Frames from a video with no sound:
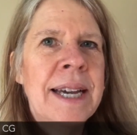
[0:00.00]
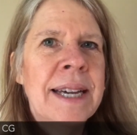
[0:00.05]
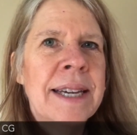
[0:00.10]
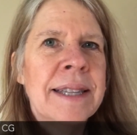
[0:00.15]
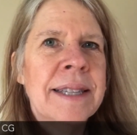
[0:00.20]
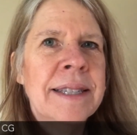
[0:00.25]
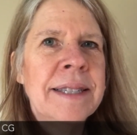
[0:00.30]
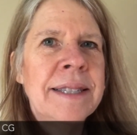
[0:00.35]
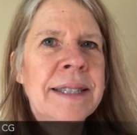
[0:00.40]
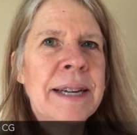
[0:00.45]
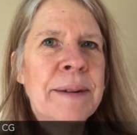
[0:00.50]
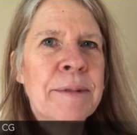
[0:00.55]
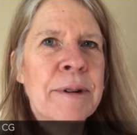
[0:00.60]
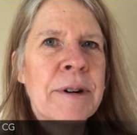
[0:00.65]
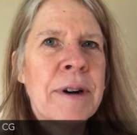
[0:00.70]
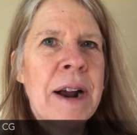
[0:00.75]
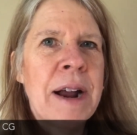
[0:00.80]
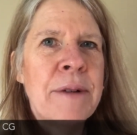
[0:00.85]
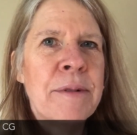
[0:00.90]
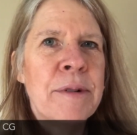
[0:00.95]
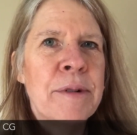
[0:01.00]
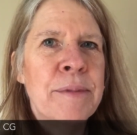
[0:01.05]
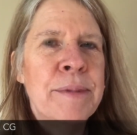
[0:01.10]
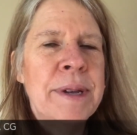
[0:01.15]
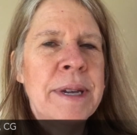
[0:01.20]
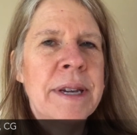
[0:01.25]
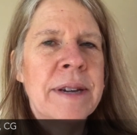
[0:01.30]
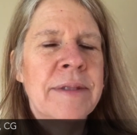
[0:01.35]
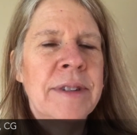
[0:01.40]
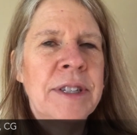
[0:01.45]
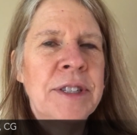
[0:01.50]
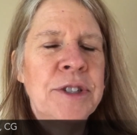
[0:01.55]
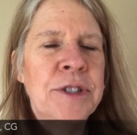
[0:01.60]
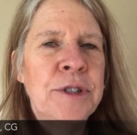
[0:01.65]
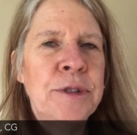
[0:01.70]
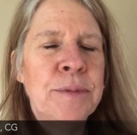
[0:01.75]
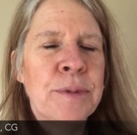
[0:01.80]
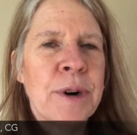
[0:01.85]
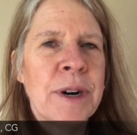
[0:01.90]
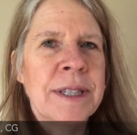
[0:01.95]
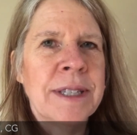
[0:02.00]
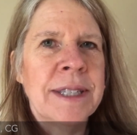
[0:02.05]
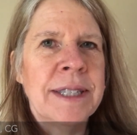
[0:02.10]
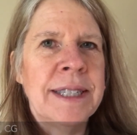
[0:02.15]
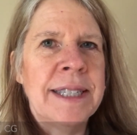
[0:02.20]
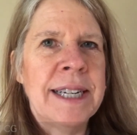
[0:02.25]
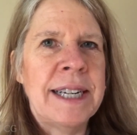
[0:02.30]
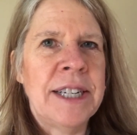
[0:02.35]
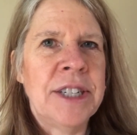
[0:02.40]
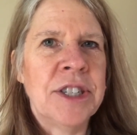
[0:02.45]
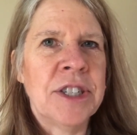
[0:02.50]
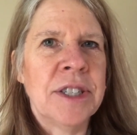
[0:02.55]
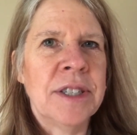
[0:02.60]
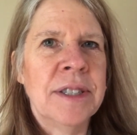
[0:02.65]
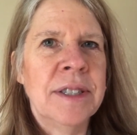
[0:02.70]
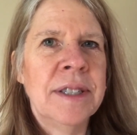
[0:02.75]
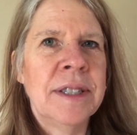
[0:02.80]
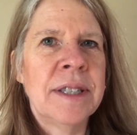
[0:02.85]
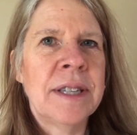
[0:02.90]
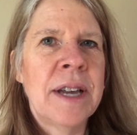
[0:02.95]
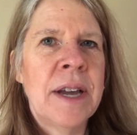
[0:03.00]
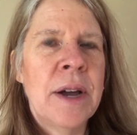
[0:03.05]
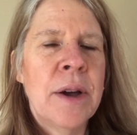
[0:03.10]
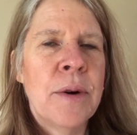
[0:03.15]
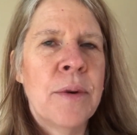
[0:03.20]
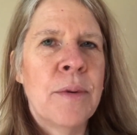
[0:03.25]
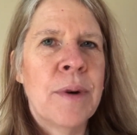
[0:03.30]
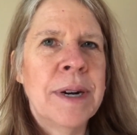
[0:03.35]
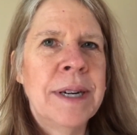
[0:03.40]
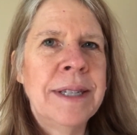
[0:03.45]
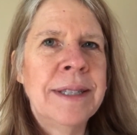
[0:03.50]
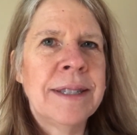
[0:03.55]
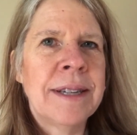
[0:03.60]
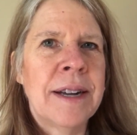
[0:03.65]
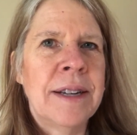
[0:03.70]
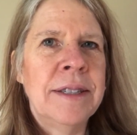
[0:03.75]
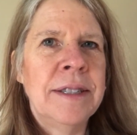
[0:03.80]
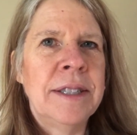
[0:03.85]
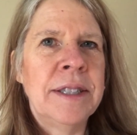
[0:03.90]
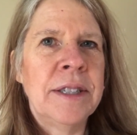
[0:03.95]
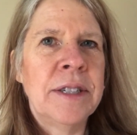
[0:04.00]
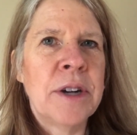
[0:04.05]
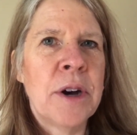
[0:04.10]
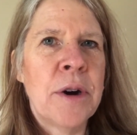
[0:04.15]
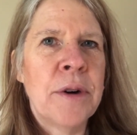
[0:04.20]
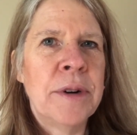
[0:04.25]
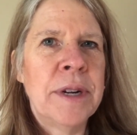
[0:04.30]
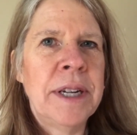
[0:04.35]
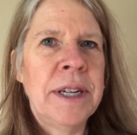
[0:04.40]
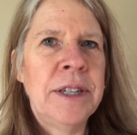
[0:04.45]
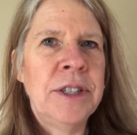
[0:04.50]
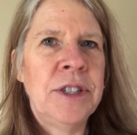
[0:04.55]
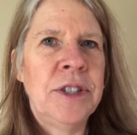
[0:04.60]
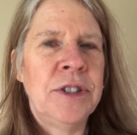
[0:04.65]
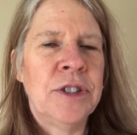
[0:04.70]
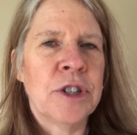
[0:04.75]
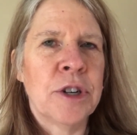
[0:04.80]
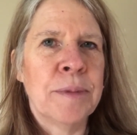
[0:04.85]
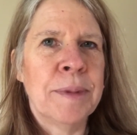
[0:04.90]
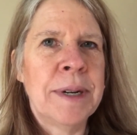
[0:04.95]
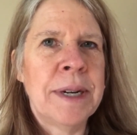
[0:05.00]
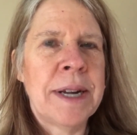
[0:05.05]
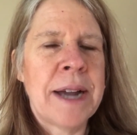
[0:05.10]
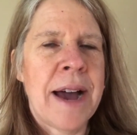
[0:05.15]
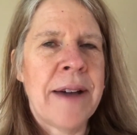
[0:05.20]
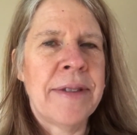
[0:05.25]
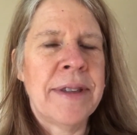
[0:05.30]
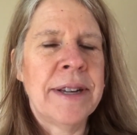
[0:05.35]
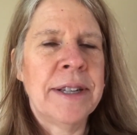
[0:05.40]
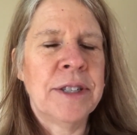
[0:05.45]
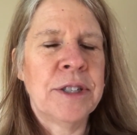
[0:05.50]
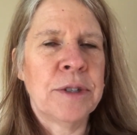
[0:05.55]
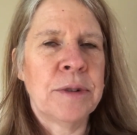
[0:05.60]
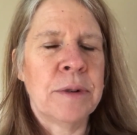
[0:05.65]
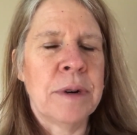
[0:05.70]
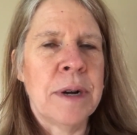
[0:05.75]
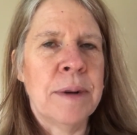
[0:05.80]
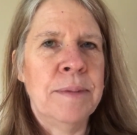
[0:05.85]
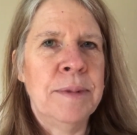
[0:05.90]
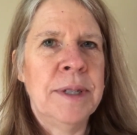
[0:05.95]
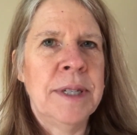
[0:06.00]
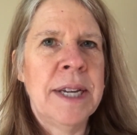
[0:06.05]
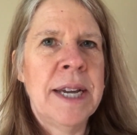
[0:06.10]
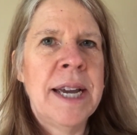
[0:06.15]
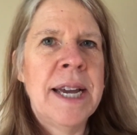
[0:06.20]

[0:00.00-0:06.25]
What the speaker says: This summer, I will be giving two presentations. One is on decoding German Gothic script,